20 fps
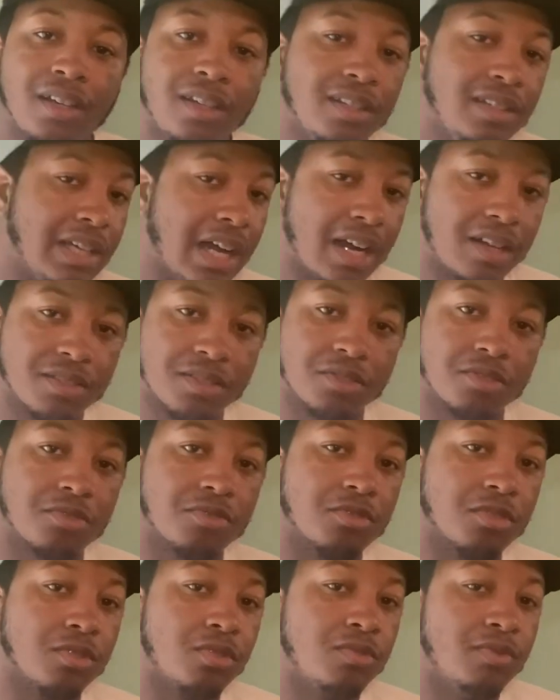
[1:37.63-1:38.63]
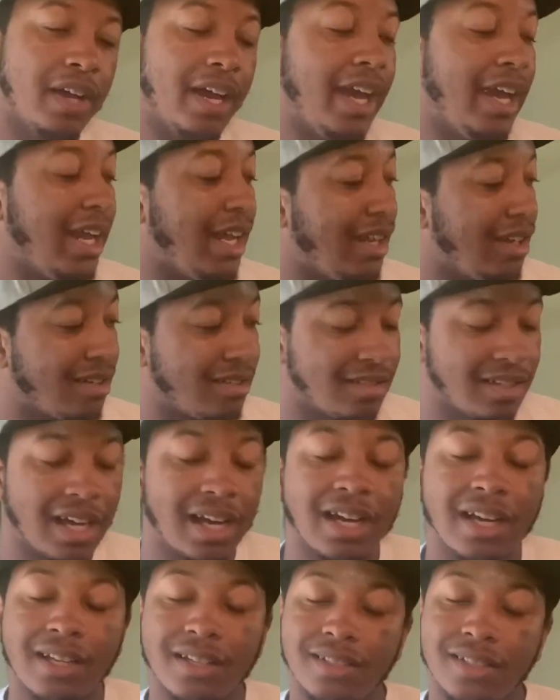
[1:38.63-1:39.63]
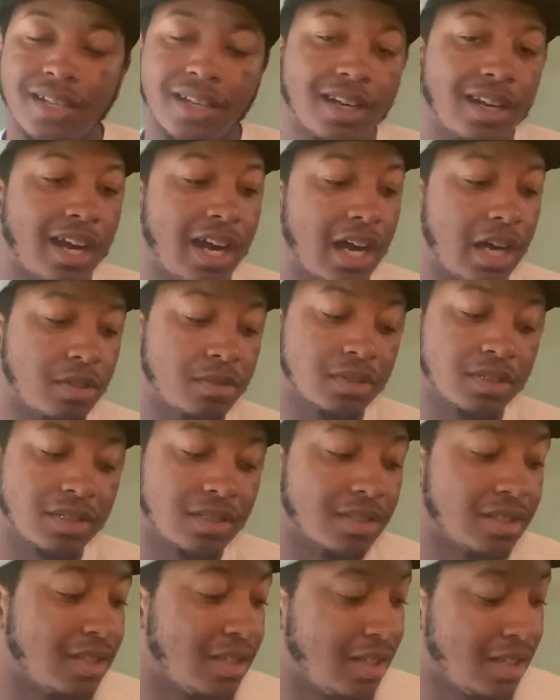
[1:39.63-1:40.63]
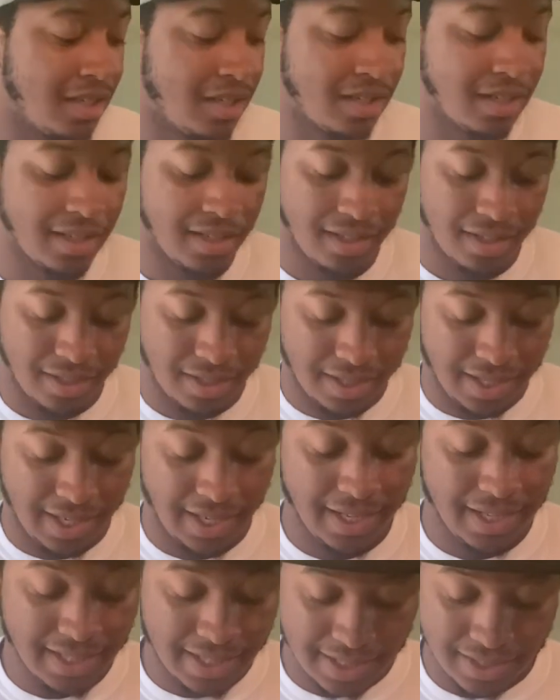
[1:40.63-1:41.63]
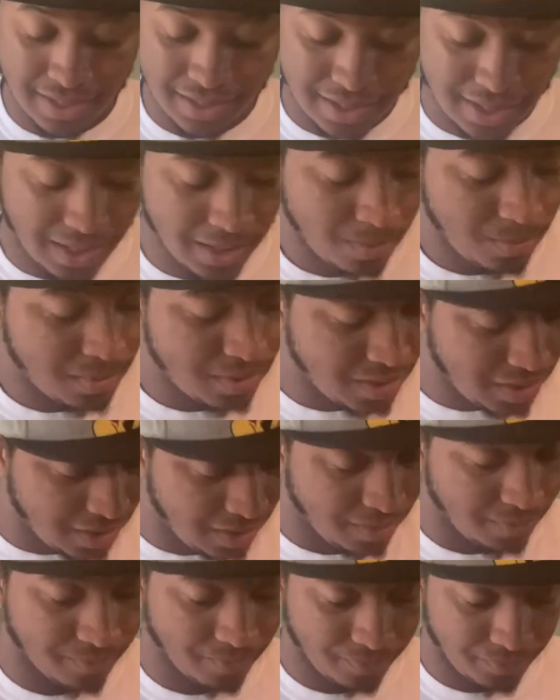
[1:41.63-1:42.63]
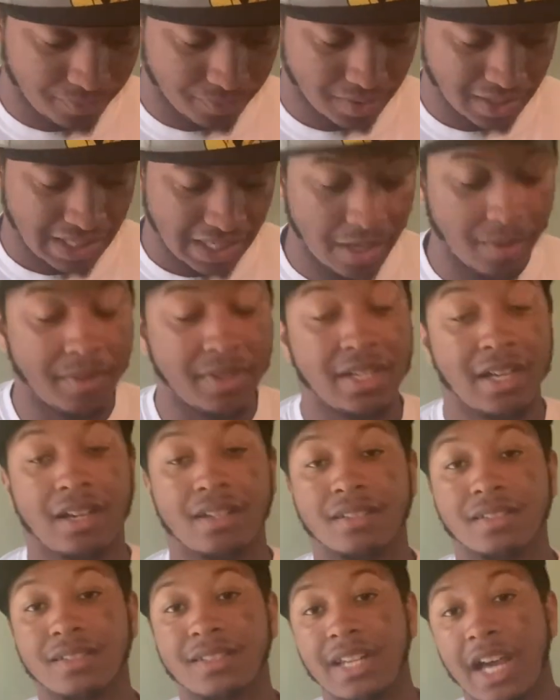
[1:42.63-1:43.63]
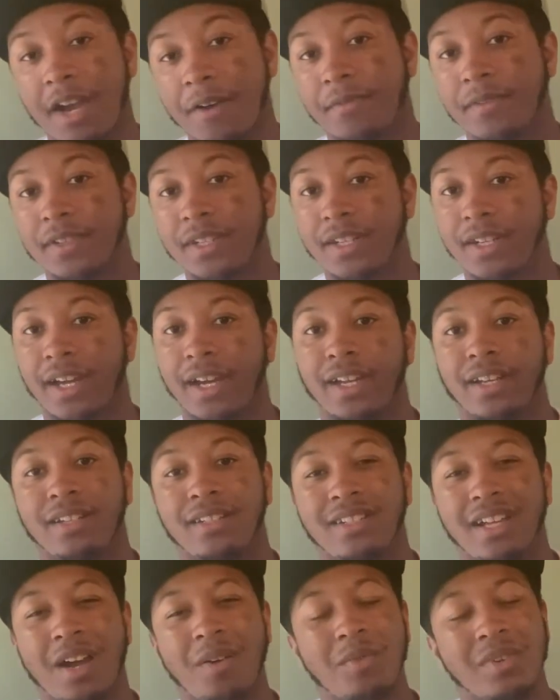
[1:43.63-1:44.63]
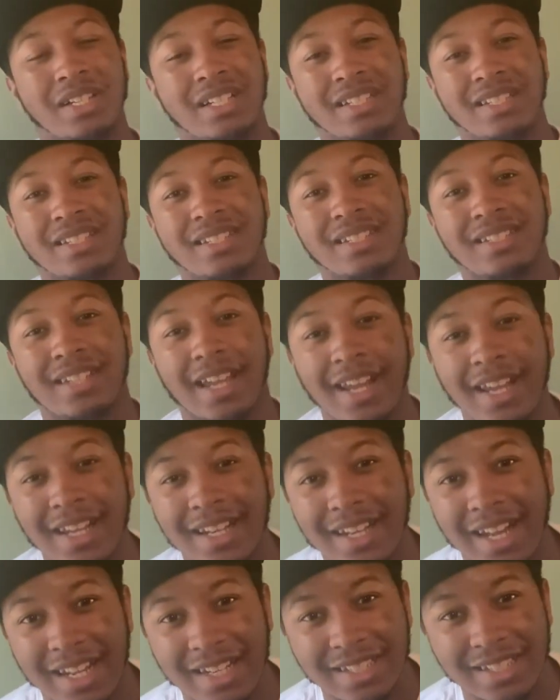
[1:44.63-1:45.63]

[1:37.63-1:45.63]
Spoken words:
Y'all just drove 8, 9, 10 hours in that same seat. And when y'all stop for the night, y'all wanna stay in that